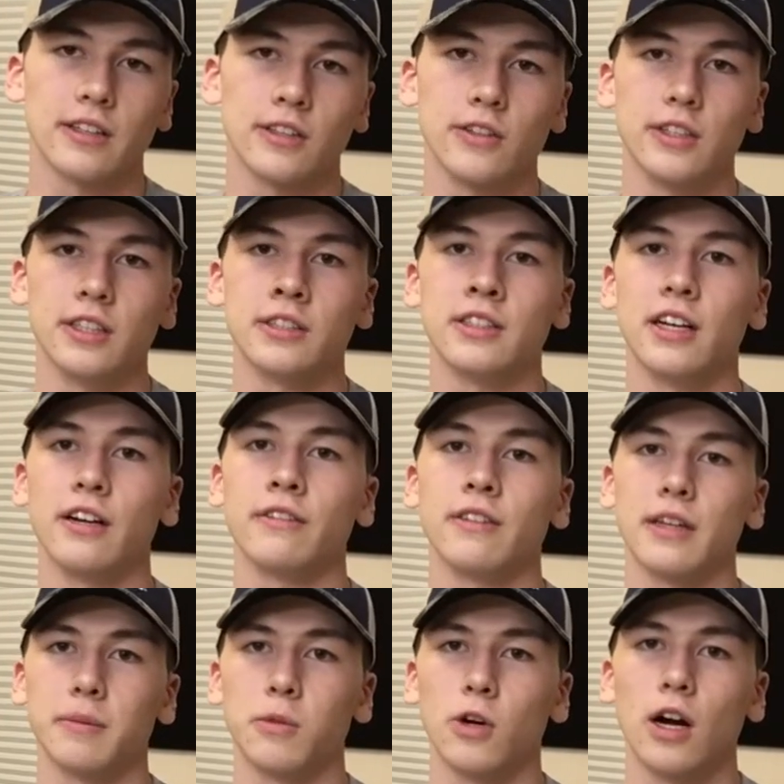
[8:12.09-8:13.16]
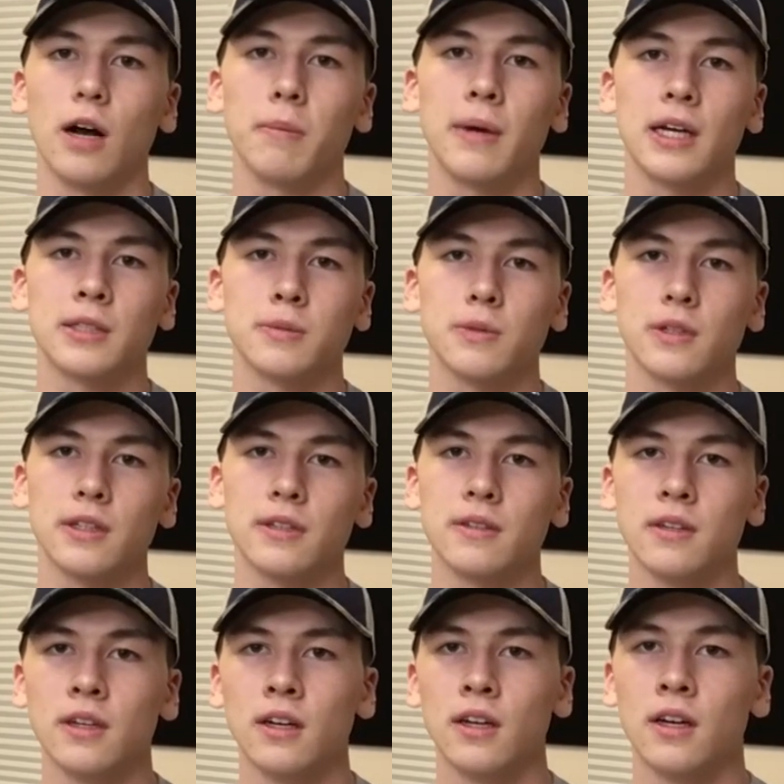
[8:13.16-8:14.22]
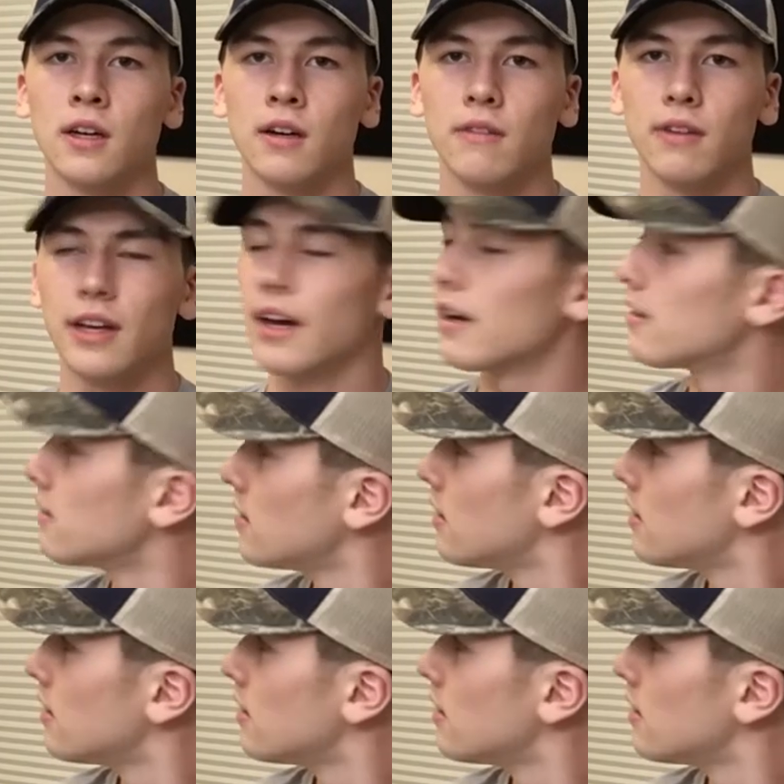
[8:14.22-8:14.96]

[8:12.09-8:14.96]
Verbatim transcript: do it yourself like morale patch board. But yeah,